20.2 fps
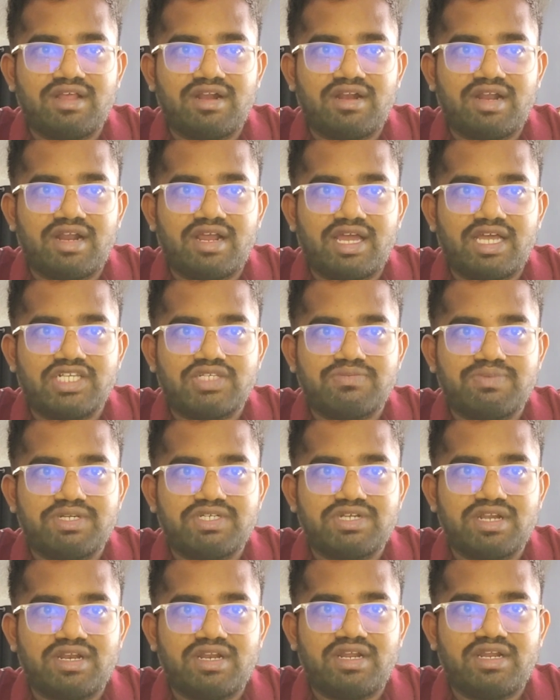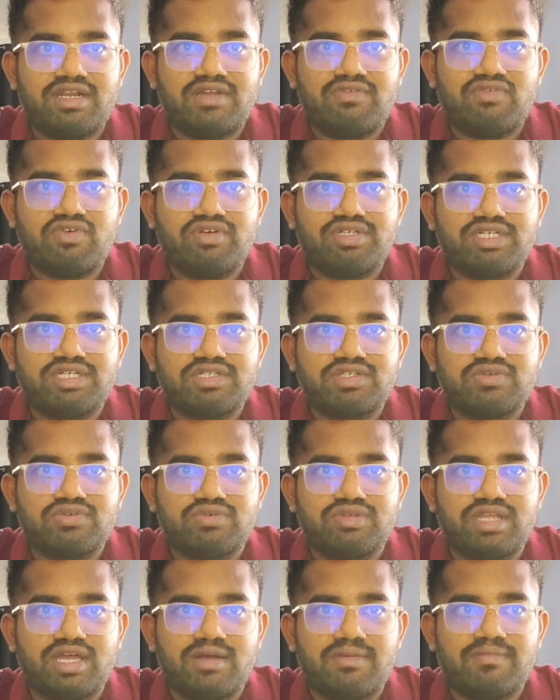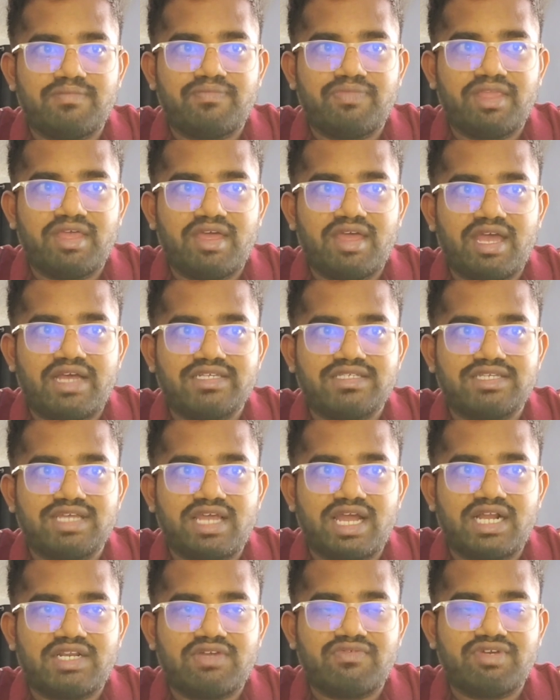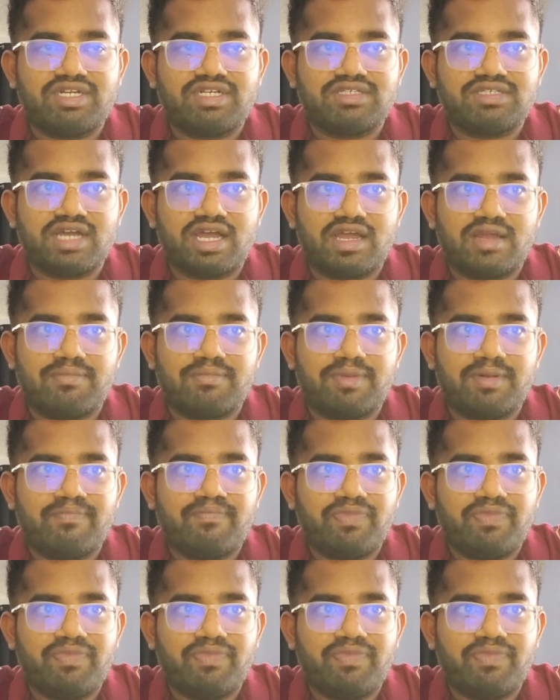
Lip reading: that are especially devoted to them as the activity type.